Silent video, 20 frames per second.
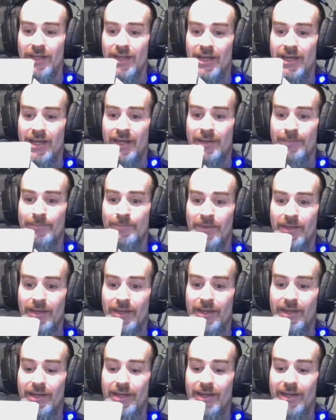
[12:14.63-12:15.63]
And
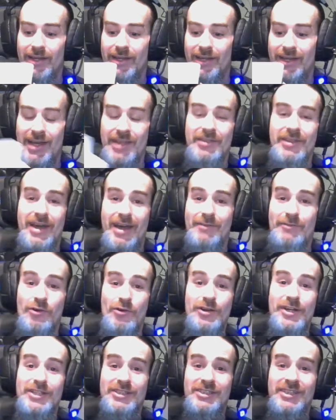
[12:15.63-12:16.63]
I've
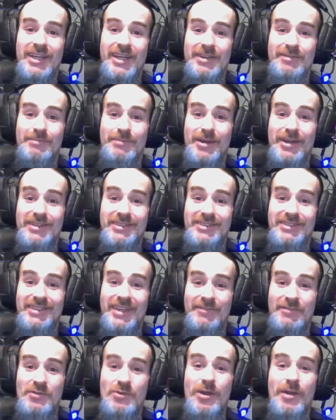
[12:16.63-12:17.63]
already seen, but
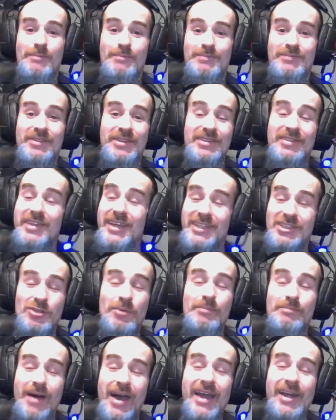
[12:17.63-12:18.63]
if you want to, there's
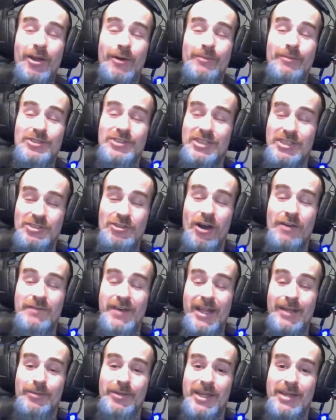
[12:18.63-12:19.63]
some buying options. It's not
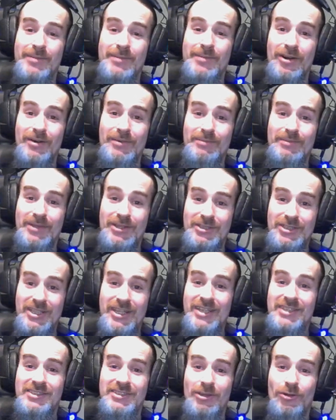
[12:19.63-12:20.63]
available anymore because it
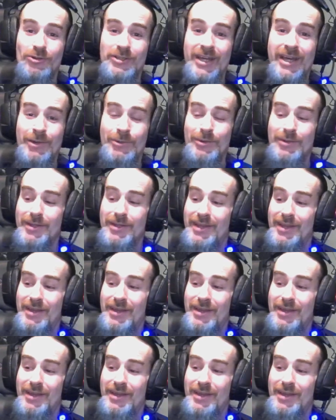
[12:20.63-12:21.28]
is sold out.